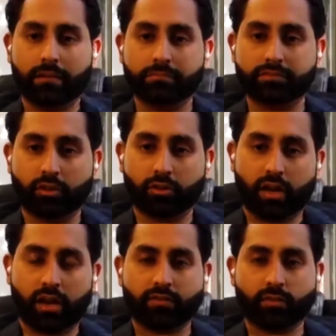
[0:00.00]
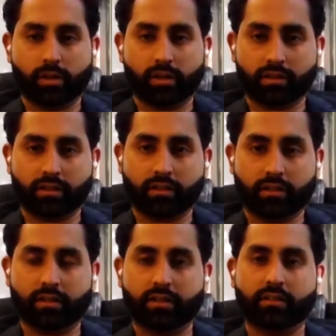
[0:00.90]
So after
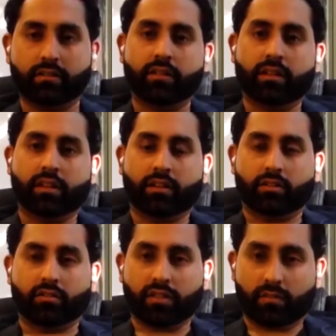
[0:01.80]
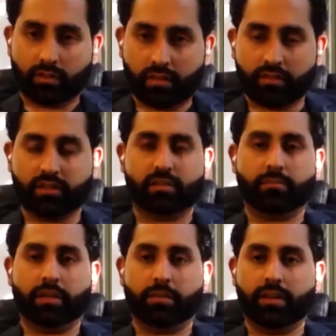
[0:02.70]
working in, 7-Eleven, in
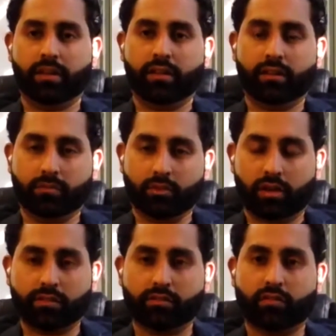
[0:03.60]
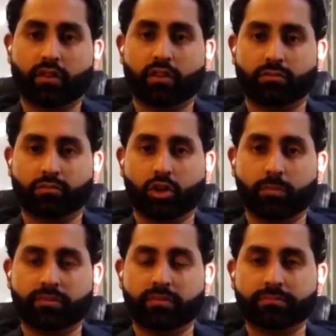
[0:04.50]
BP, other sort of casual
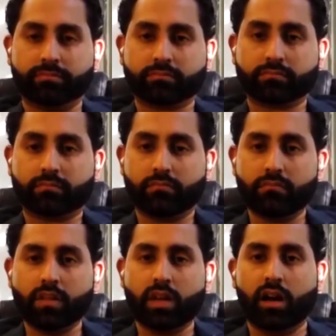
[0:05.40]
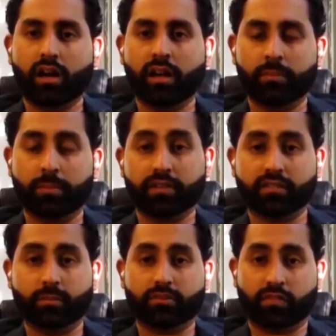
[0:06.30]
jobs, I
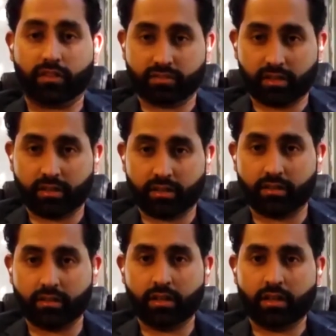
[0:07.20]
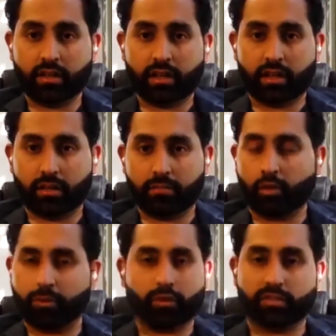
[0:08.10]
personally was frustrated, not
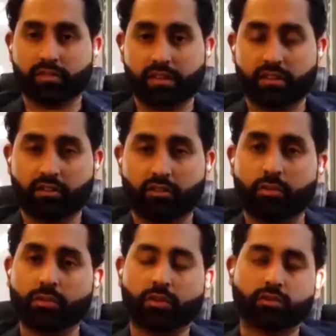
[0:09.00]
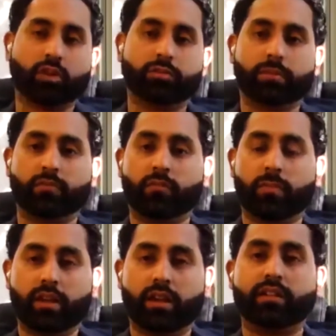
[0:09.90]
because there's anything wrong with those jobs, but for
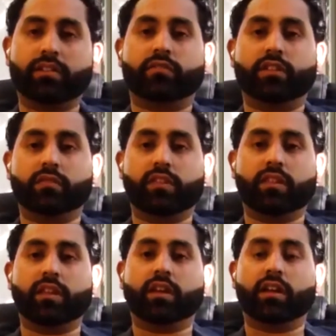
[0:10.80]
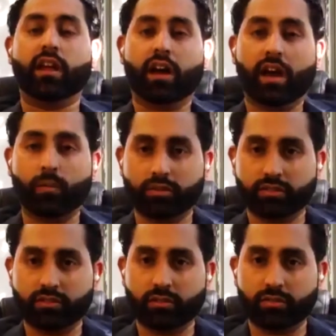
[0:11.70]
me, felt like I
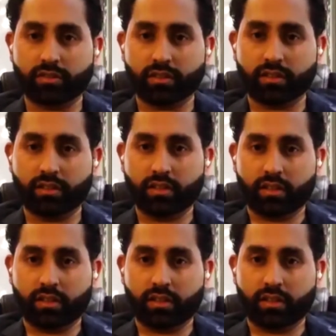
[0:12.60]
wasn't using,